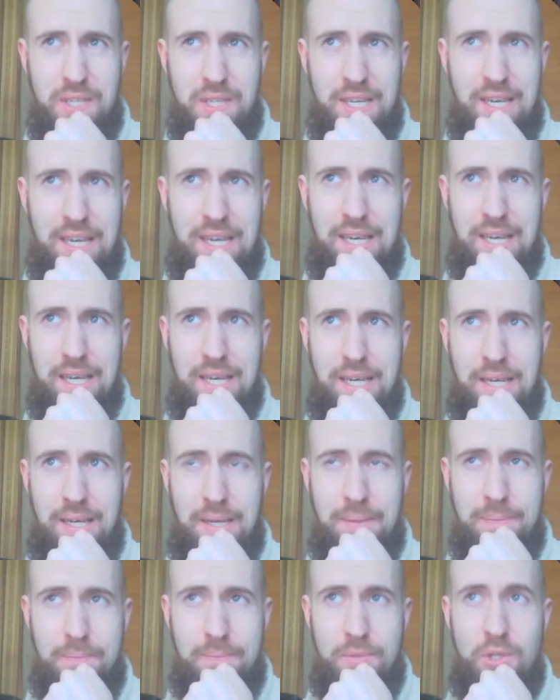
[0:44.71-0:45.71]
Uh,
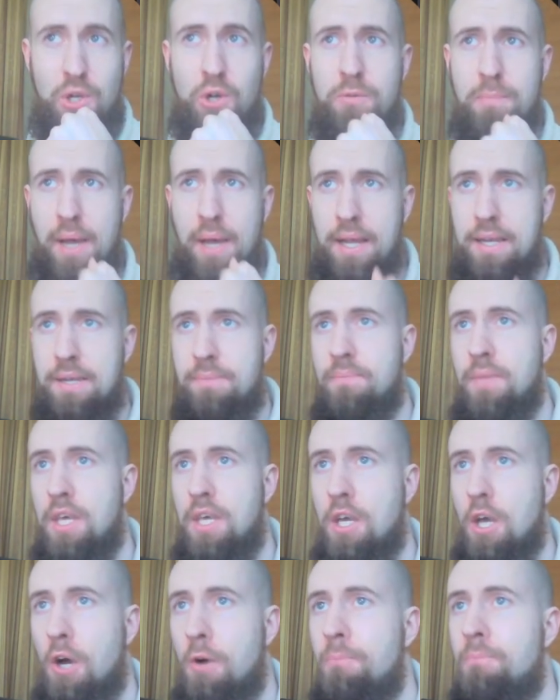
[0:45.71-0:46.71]
notepad, there you
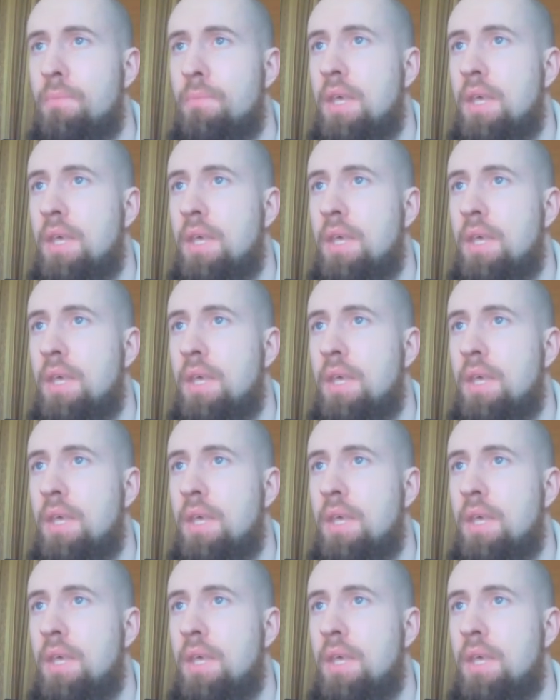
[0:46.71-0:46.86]
go.